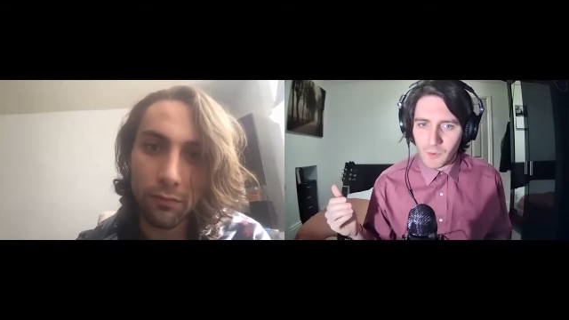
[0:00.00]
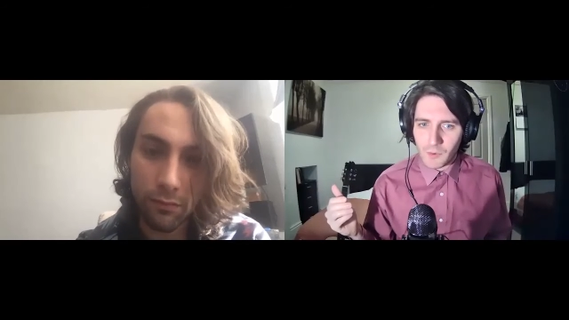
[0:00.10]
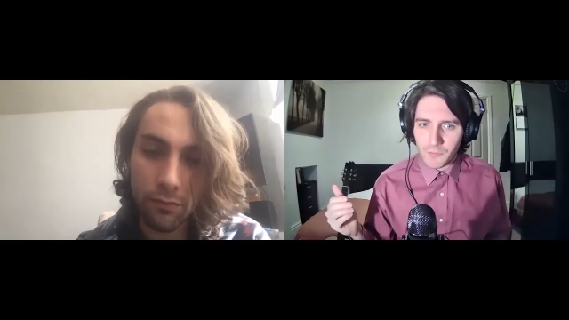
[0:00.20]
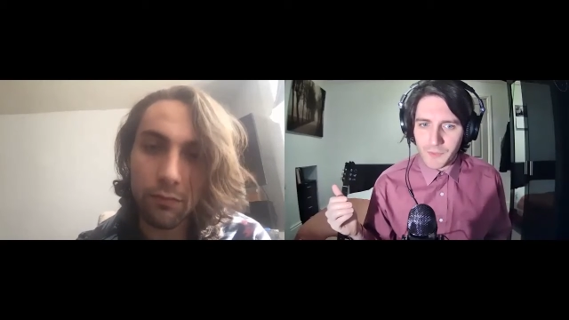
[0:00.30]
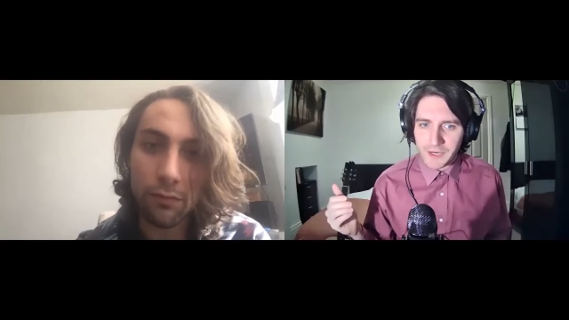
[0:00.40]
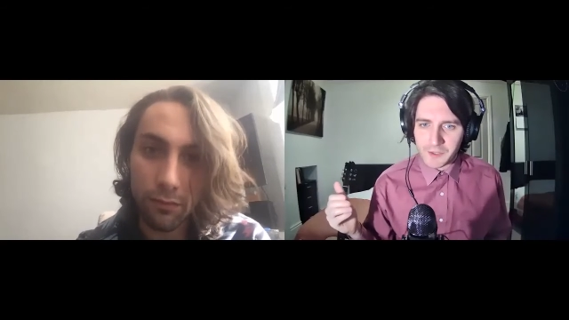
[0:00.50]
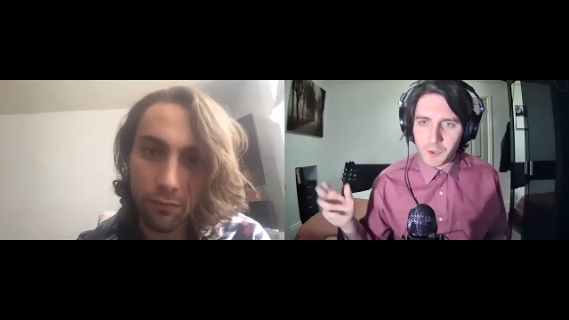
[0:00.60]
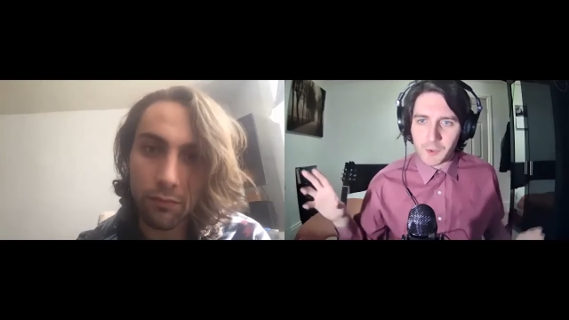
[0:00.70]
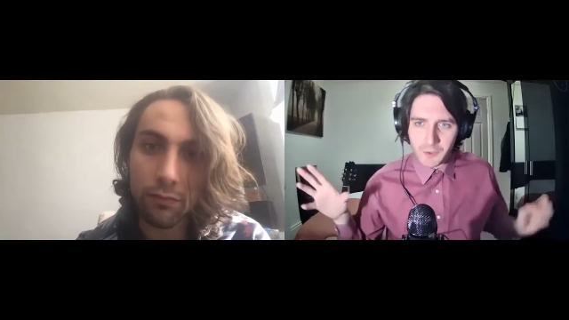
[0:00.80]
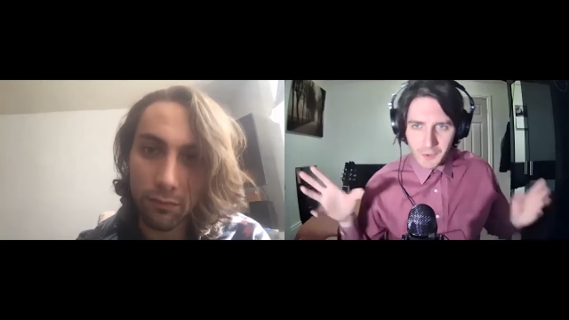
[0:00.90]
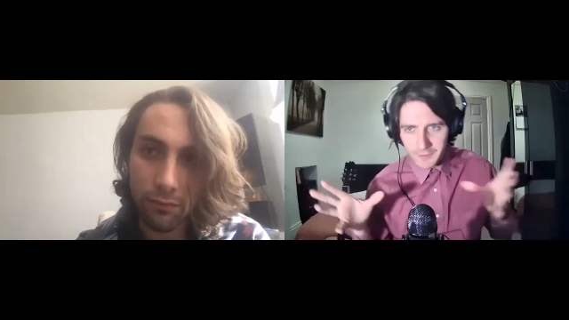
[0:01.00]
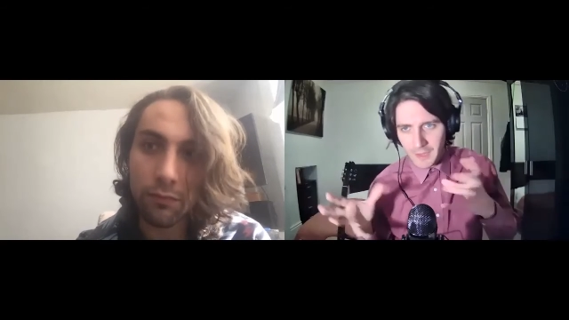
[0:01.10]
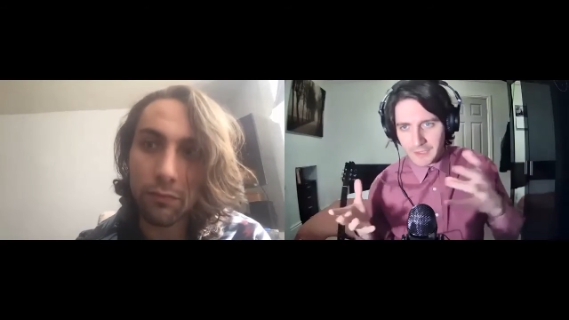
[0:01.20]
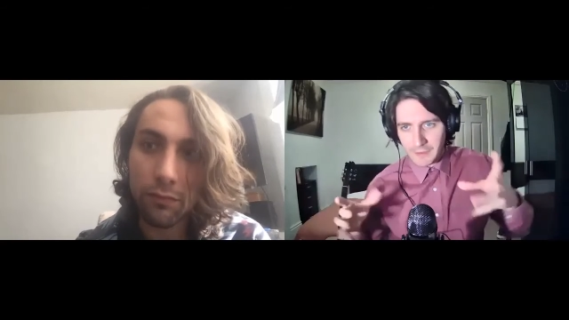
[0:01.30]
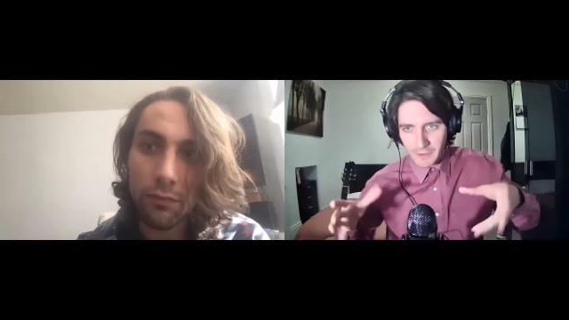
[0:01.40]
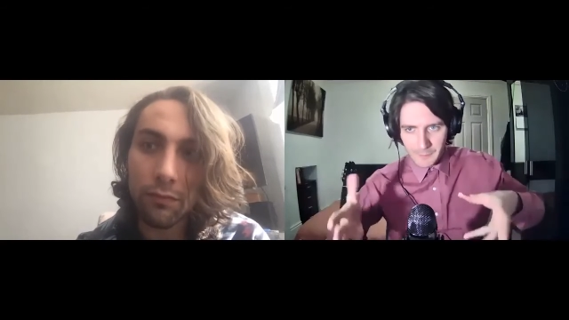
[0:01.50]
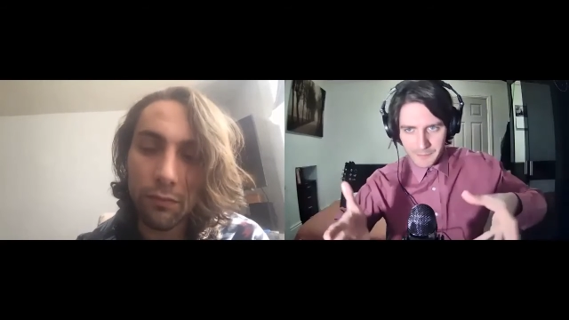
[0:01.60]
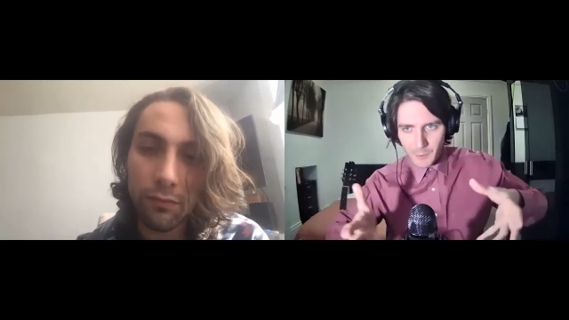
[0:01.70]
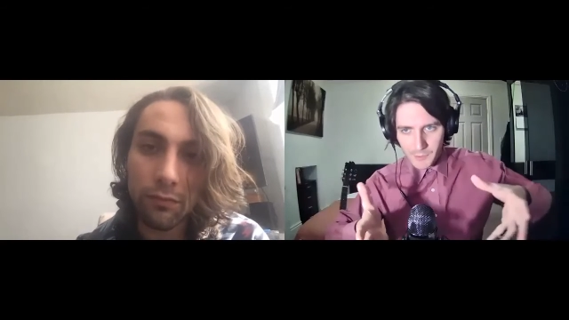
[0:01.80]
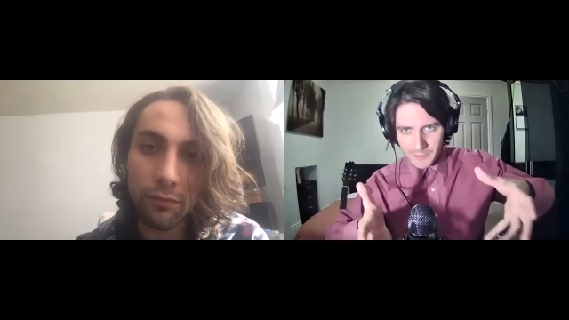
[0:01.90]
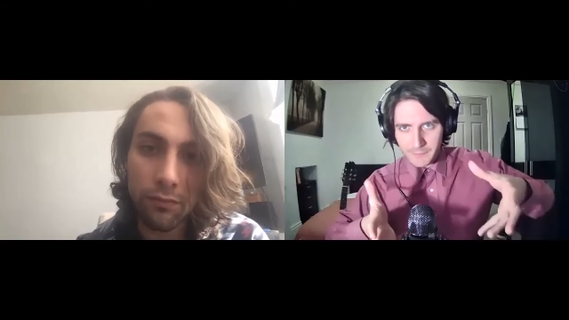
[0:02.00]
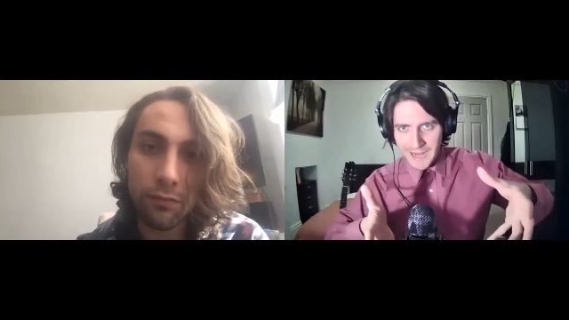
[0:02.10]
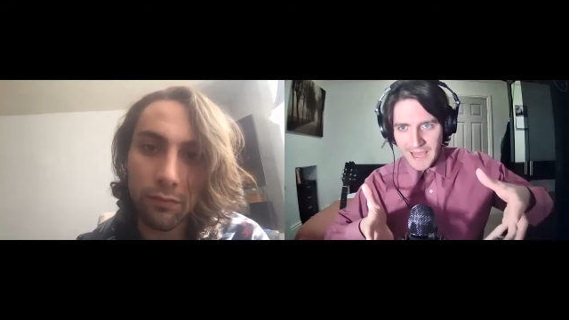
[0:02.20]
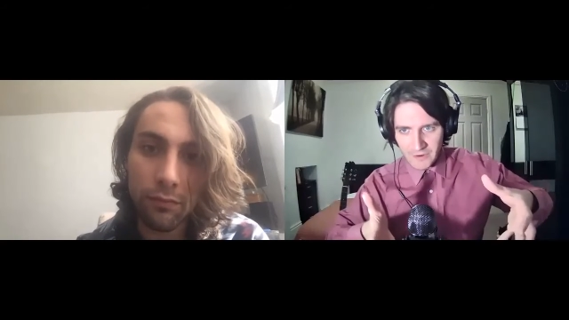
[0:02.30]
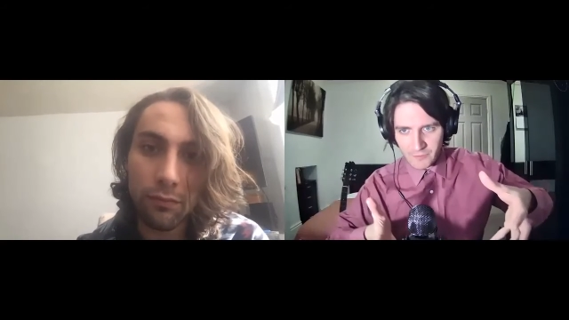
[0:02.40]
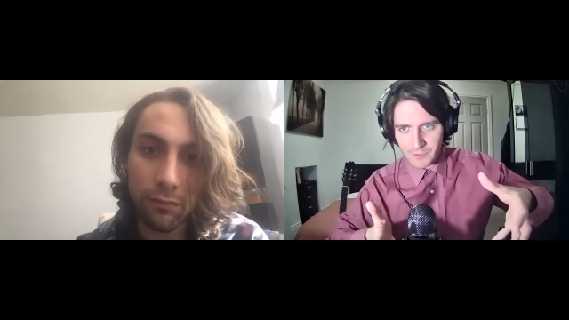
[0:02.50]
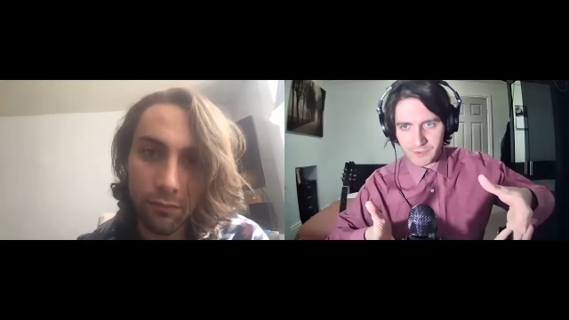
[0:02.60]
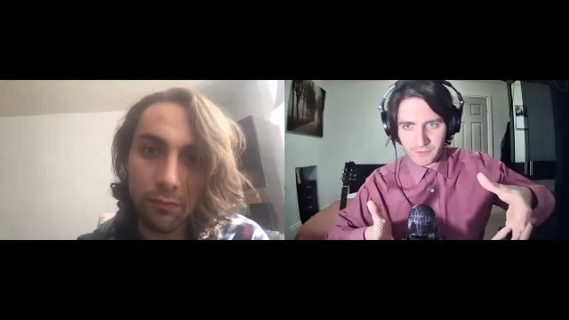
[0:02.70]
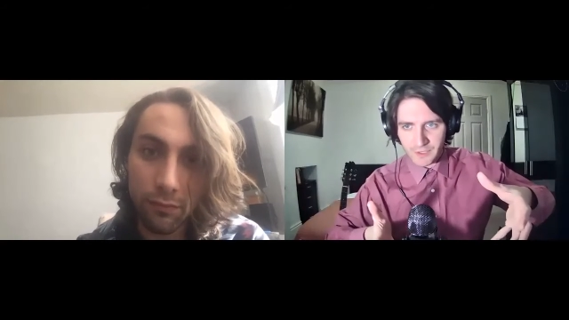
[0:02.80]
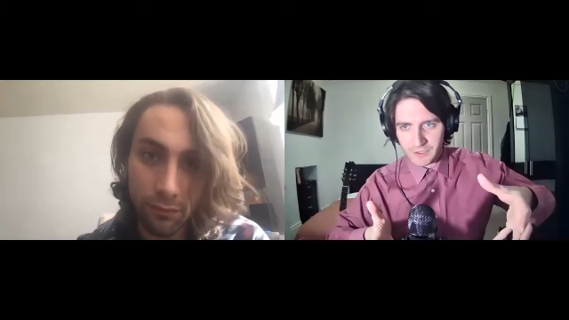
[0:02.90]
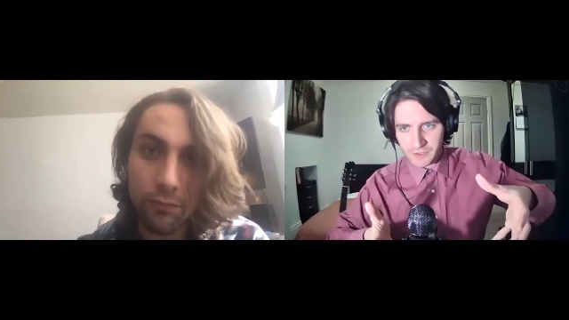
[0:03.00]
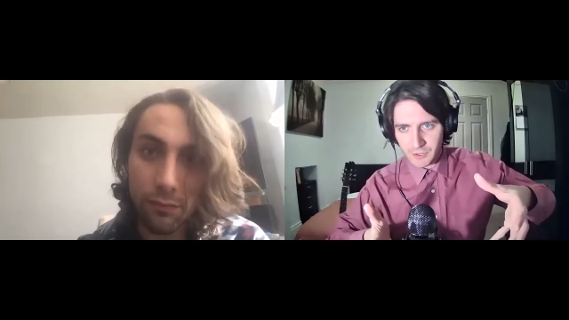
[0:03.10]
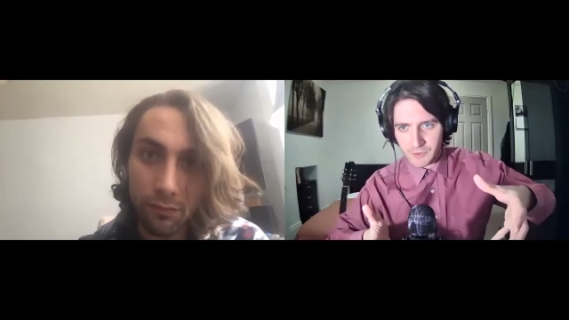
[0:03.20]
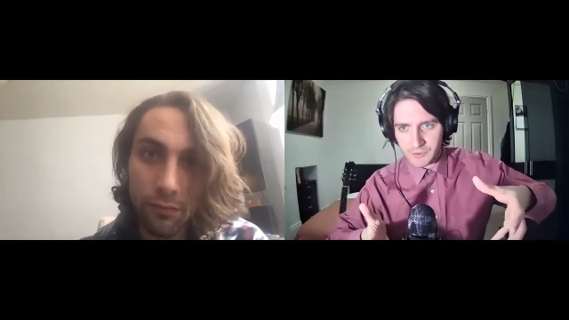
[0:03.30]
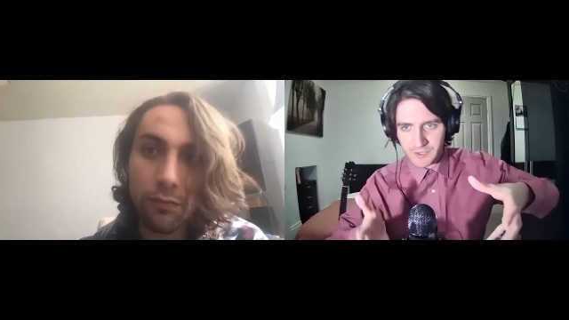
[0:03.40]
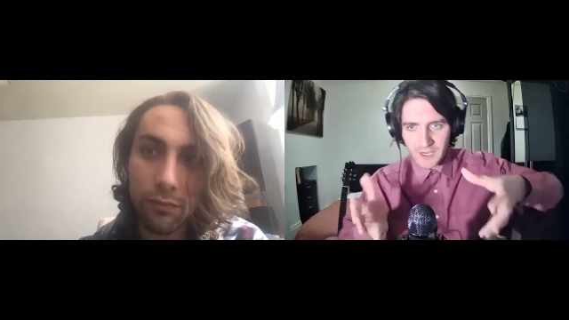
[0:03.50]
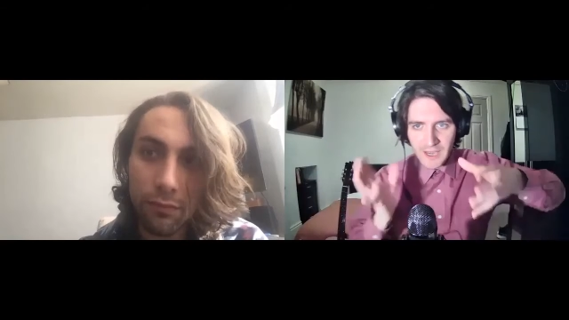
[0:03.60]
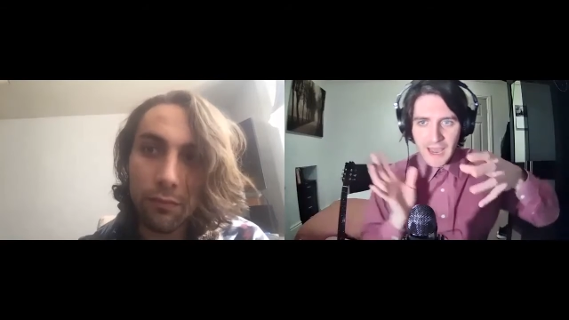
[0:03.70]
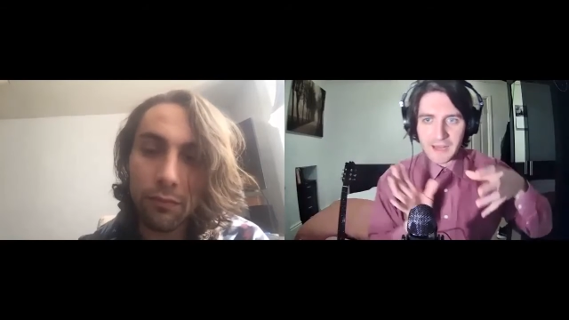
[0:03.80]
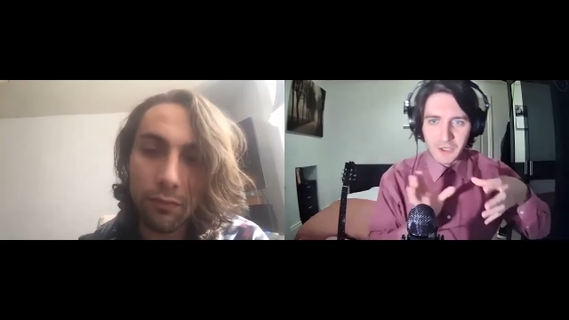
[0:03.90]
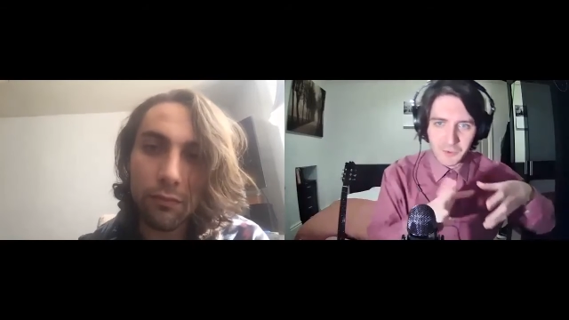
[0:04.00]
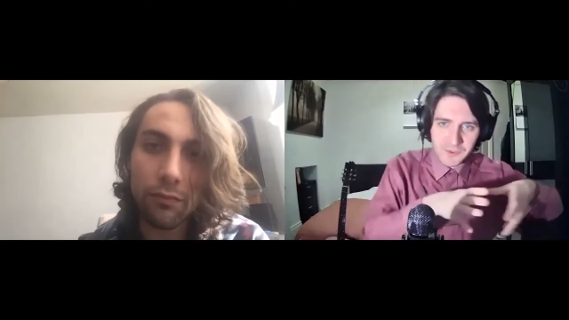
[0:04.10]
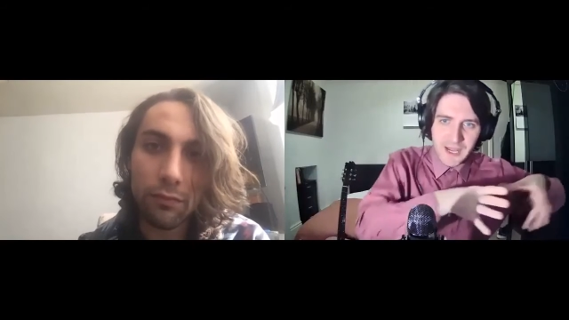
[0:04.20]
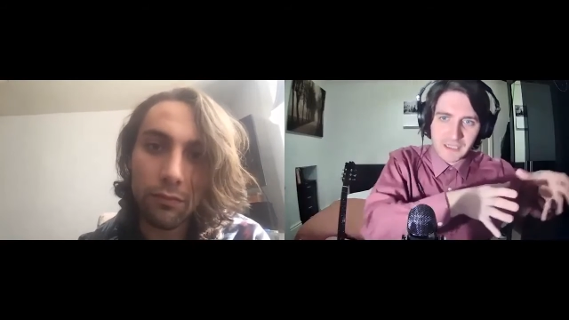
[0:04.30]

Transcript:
Speaker 1: or they took the like the building plan of what the Soviets used and used